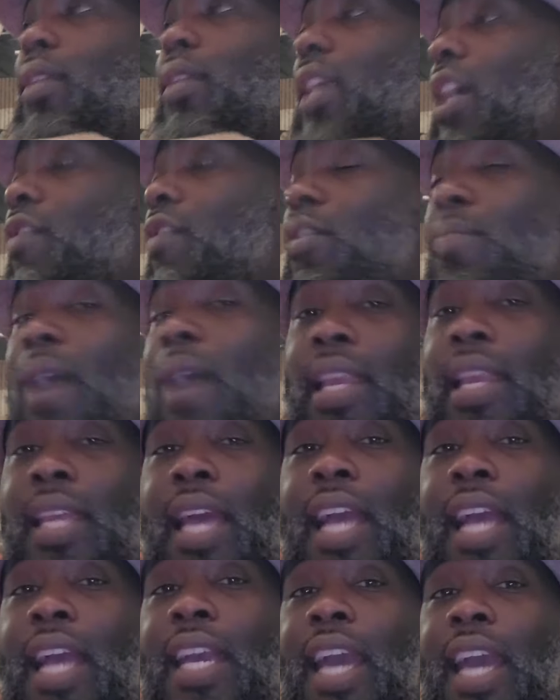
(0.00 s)
But
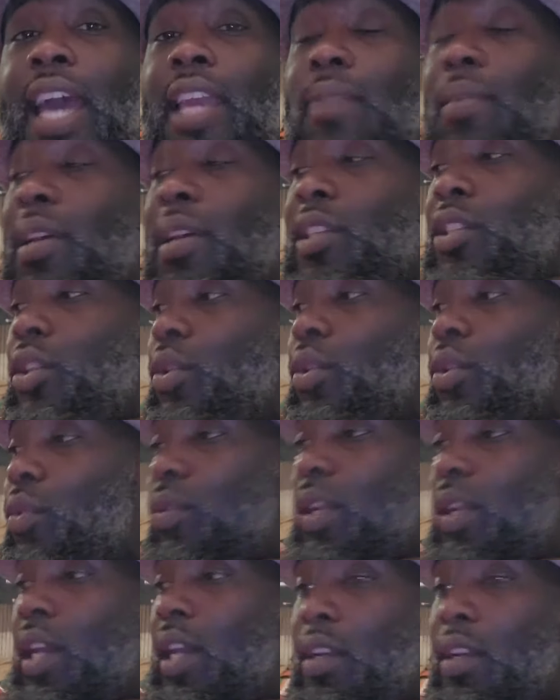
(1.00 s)
everybody I got in my circle
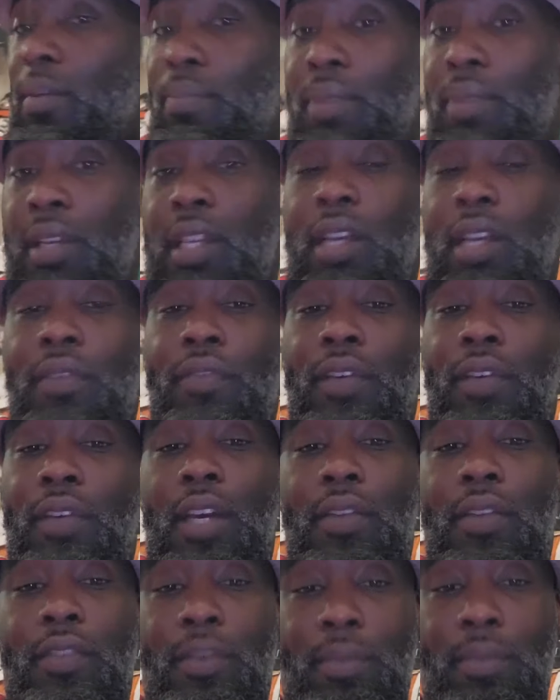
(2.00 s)
now done been there
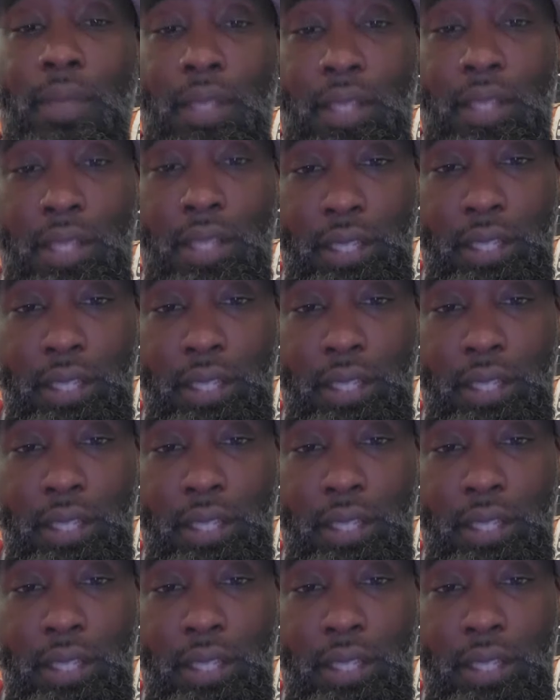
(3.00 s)
forever, man.